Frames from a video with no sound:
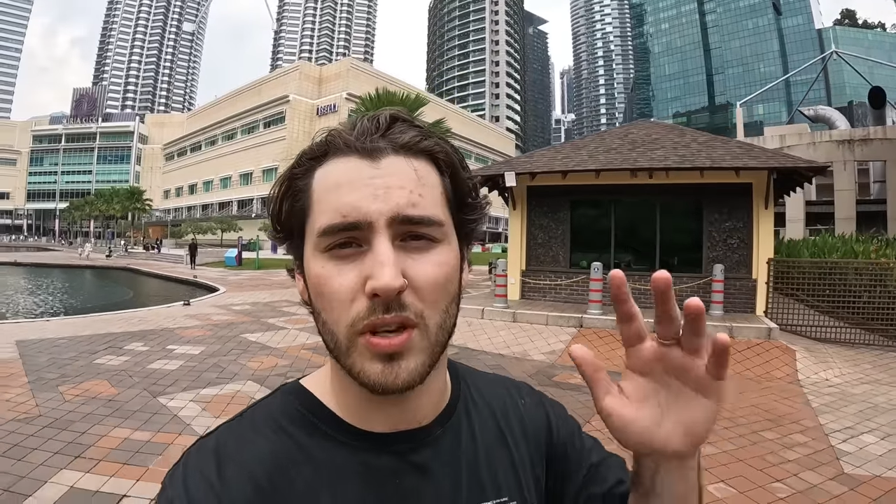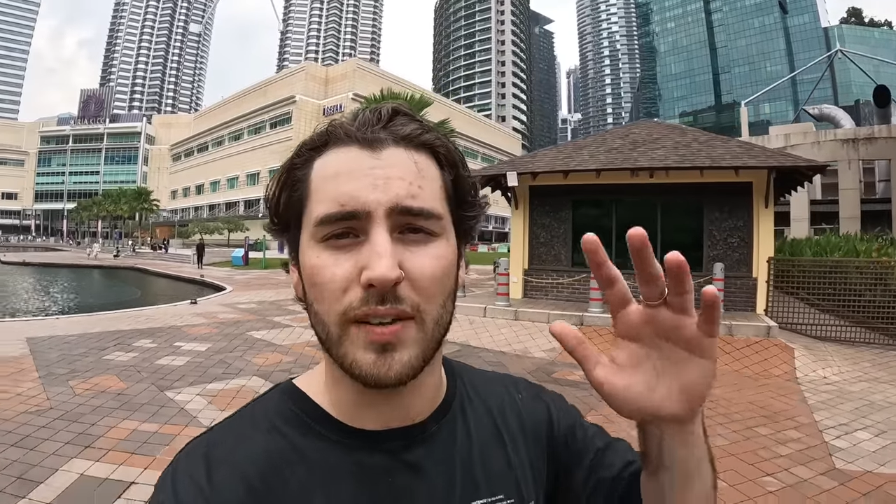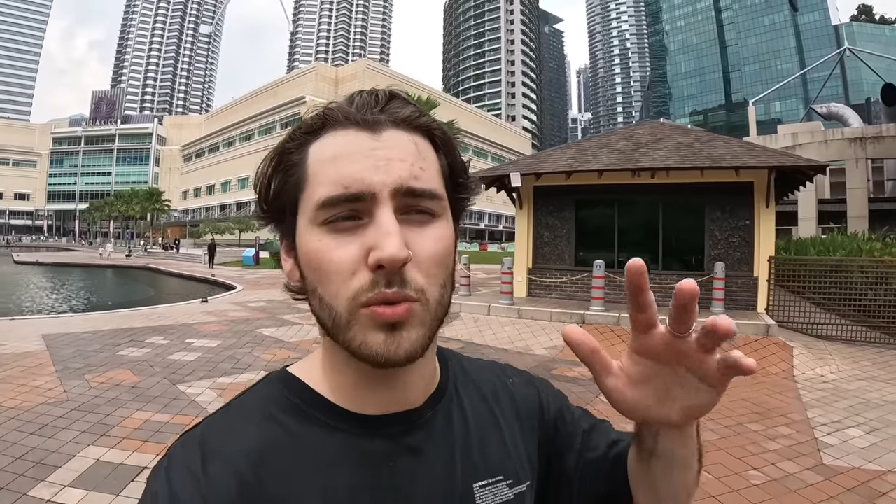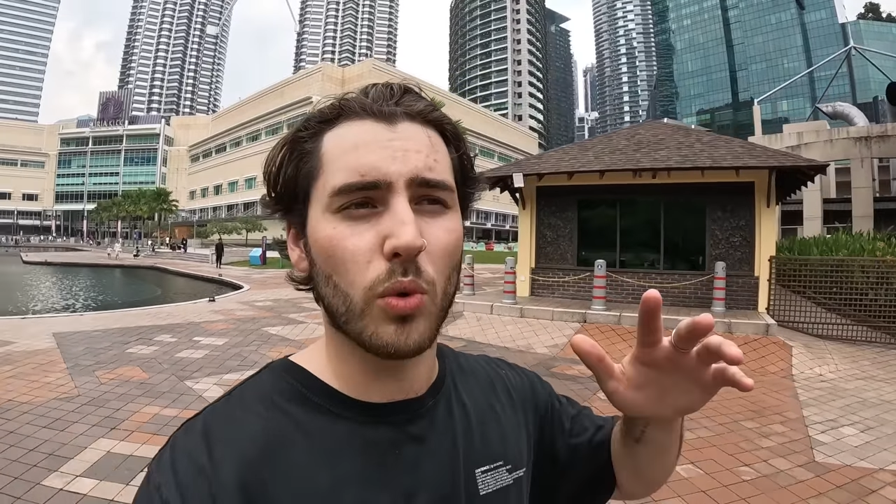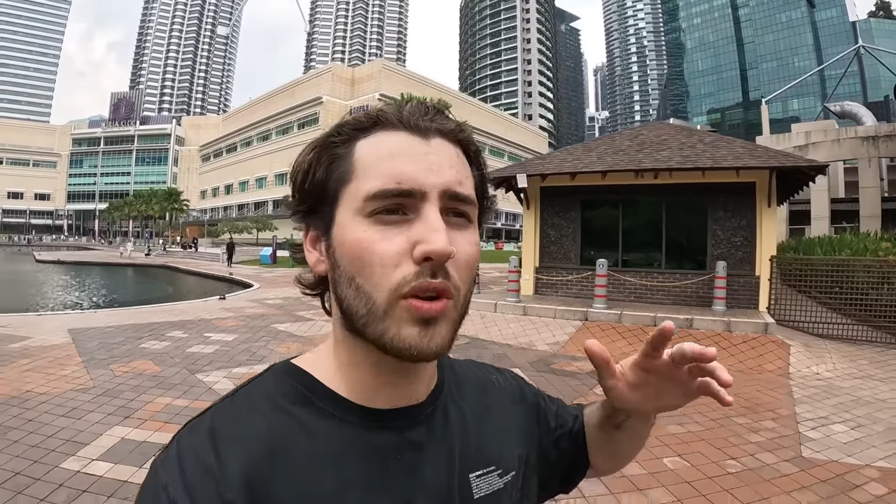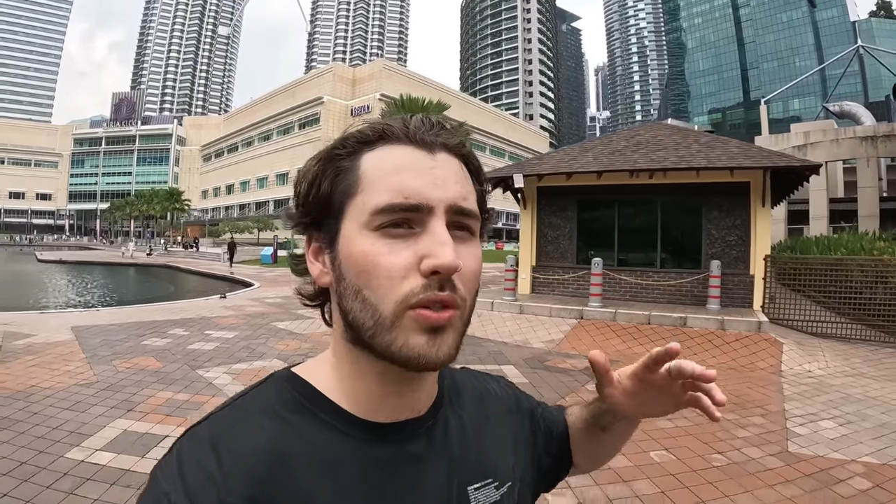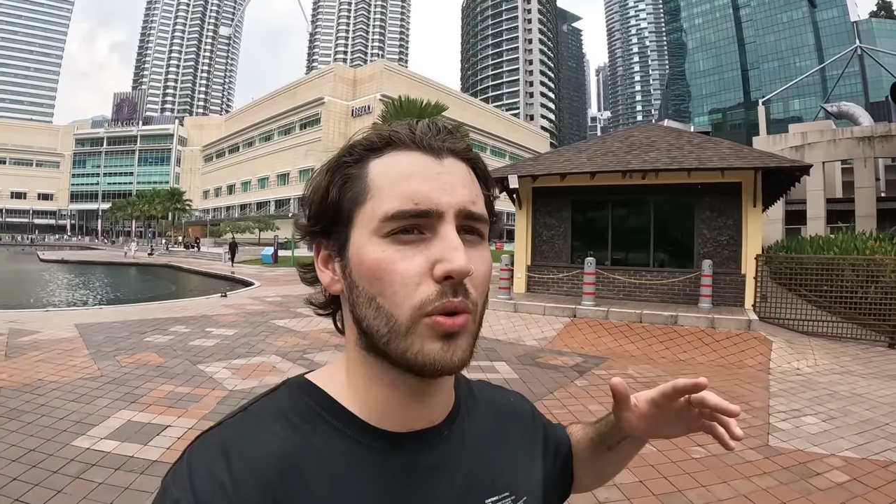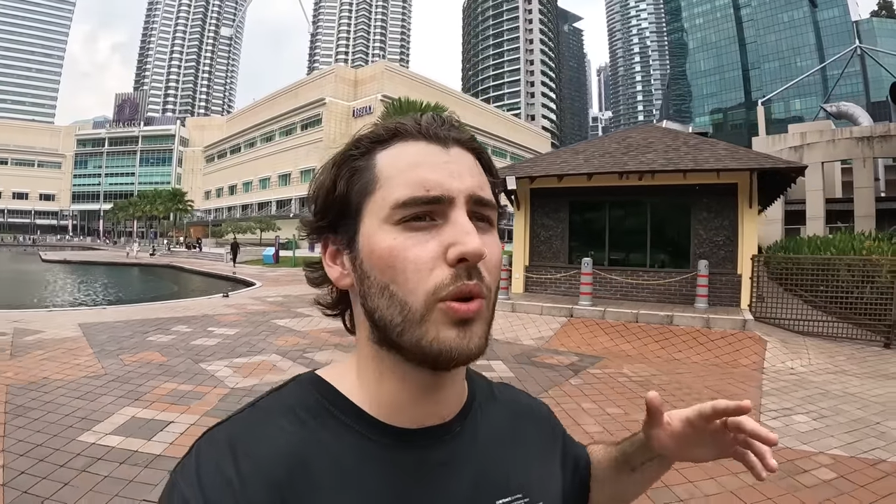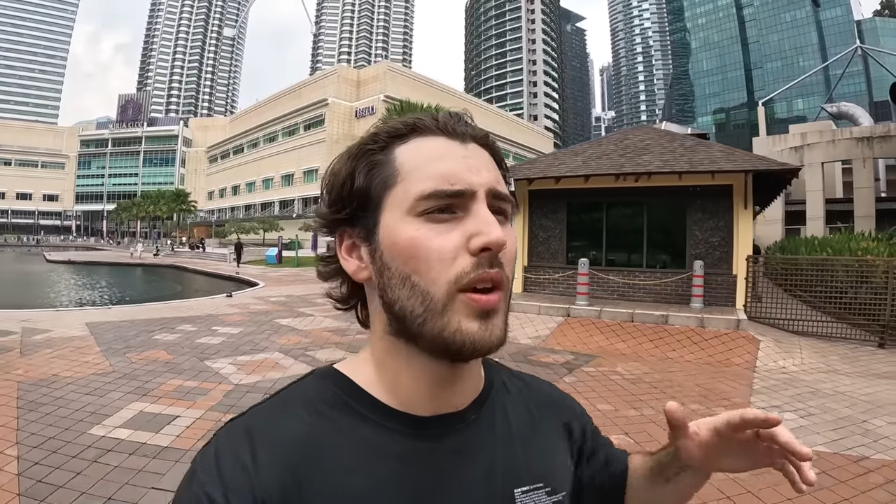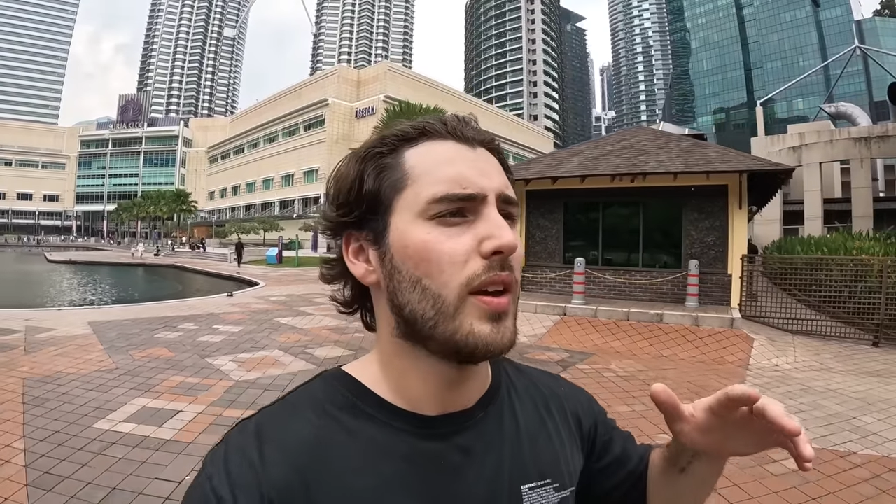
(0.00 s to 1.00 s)
So I have to walk
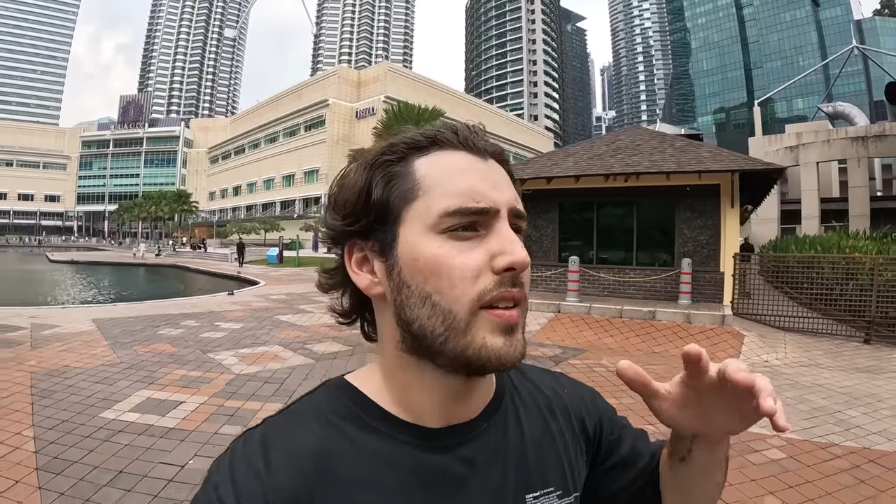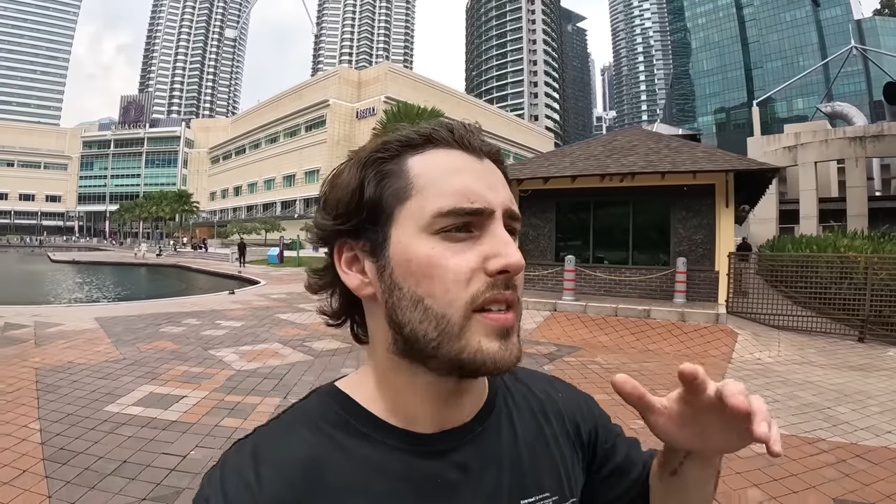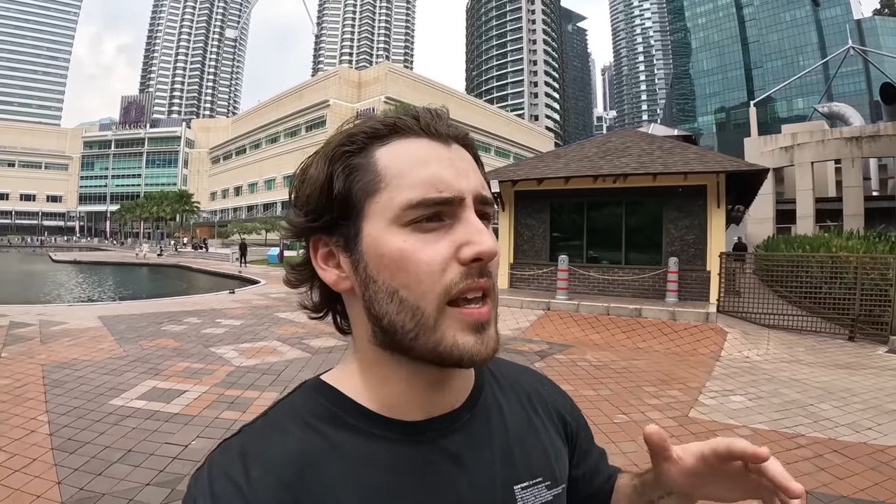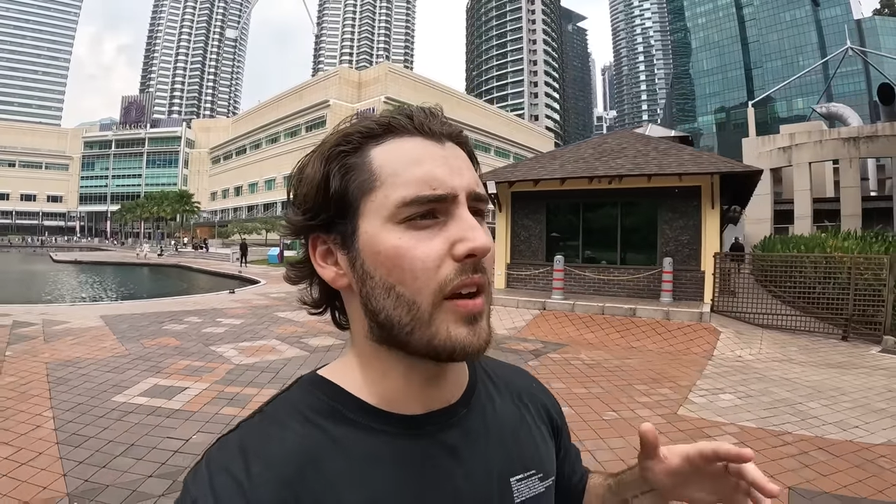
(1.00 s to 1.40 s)
through this